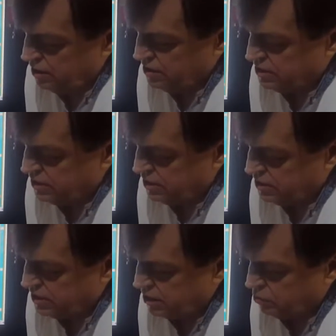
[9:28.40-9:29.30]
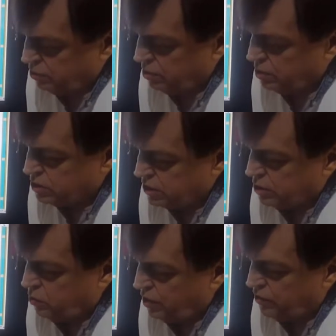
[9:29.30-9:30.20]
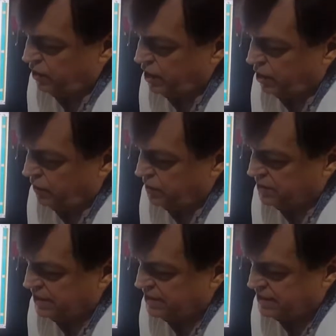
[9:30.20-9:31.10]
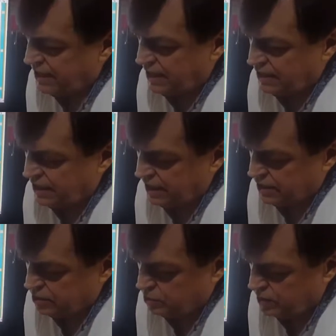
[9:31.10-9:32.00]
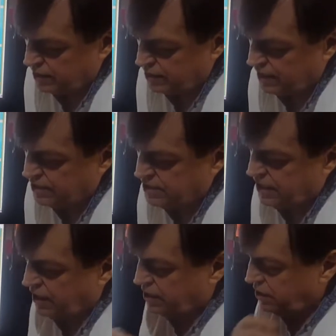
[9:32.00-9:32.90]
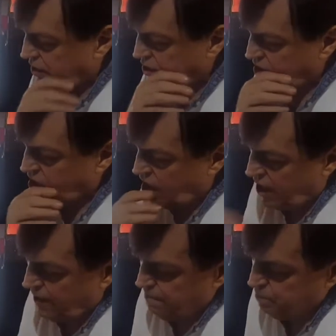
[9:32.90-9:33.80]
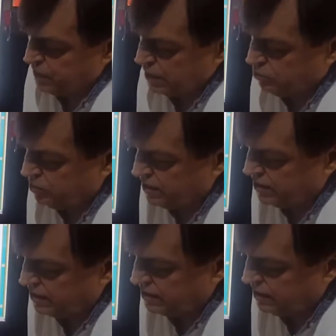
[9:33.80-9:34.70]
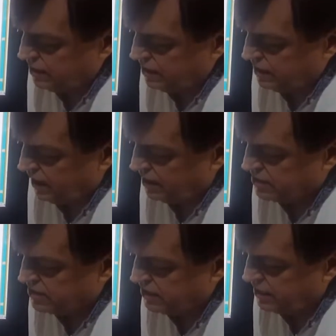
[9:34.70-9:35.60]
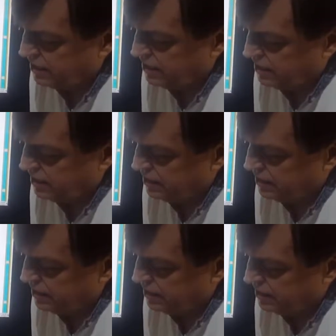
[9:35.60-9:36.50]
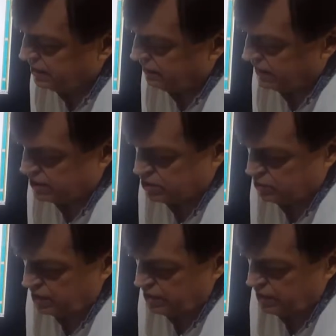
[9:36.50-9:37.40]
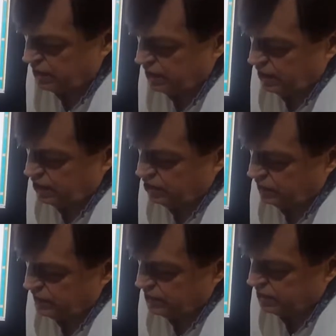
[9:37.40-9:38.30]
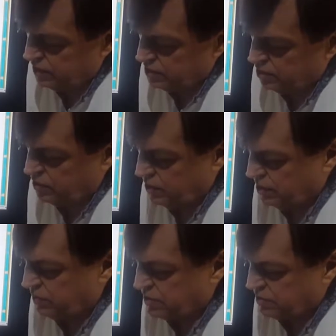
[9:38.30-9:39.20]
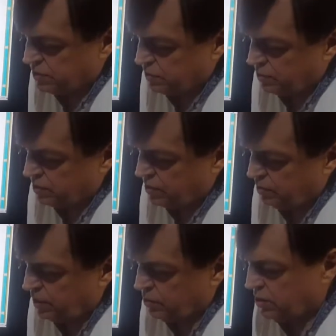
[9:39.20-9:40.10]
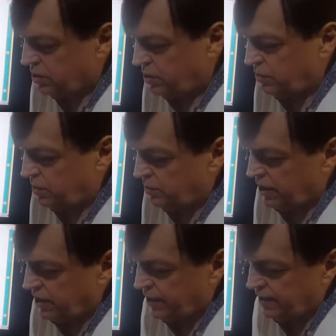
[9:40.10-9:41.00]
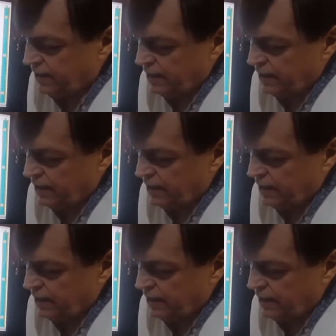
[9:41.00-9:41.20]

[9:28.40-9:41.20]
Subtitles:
circuitry of DC direct current, AC alternating current, and RC reverse current. Knowing what we spoke about the human body